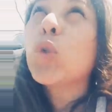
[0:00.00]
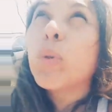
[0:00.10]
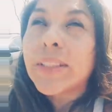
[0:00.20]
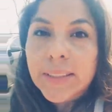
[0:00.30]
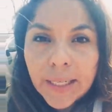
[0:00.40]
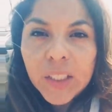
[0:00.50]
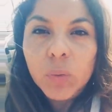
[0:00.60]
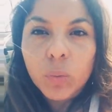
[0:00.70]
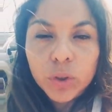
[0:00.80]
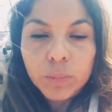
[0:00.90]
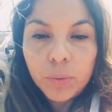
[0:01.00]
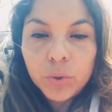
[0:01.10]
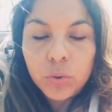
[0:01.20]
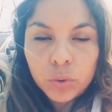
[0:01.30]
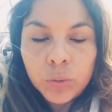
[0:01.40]
do exactly what we're
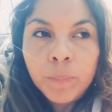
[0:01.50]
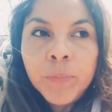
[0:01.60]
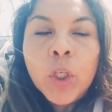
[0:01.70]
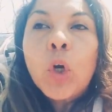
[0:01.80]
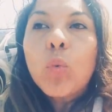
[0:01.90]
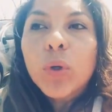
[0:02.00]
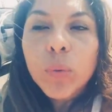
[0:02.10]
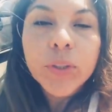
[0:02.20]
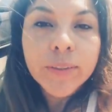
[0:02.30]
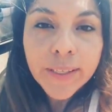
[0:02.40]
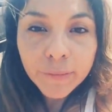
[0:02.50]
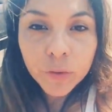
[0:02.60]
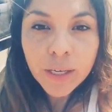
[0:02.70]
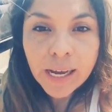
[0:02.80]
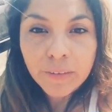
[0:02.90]
supposed to do, we would
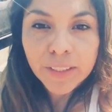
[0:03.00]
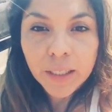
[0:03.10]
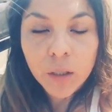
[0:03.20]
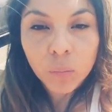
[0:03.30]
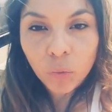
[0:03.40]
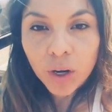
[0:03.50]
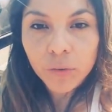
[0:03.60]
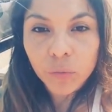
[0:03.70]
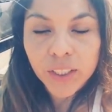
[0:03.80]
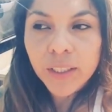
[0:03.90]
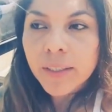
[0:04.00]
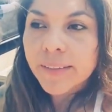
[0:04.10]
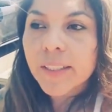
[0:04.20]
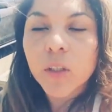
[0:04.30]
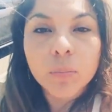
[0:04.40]
never have that camaraderie,
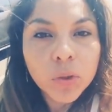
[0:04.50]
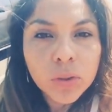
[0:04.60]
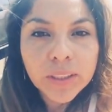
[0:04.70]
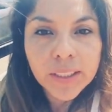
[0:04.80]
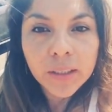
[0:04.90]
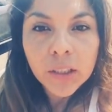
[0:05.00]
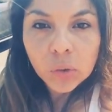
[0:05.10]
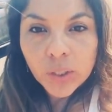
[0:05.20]
that community,